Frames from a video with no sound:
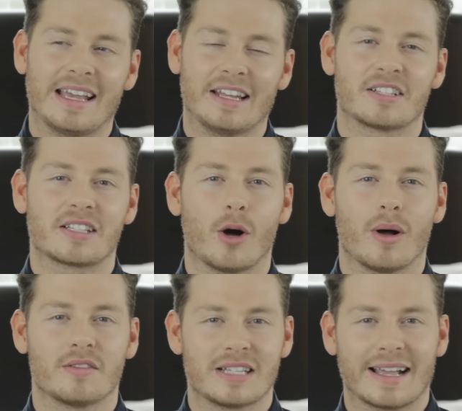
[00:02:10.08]
in the style
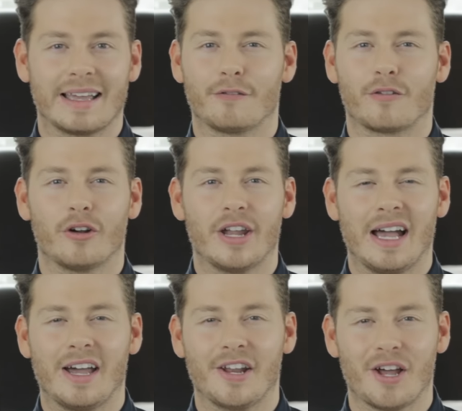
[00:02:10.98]
of Zac Efron
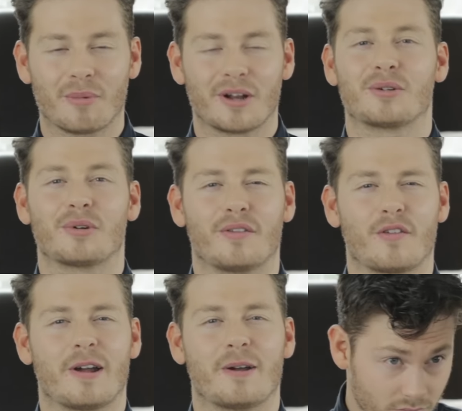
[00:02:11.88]
and I'm going to talk you
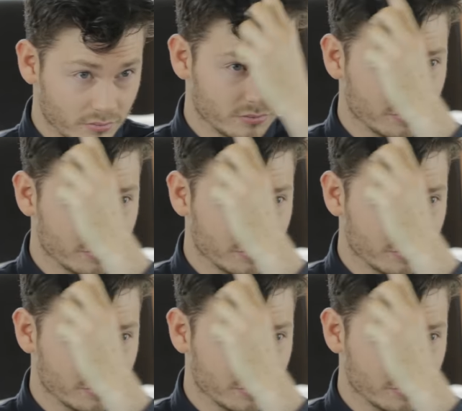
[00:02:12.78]
through it.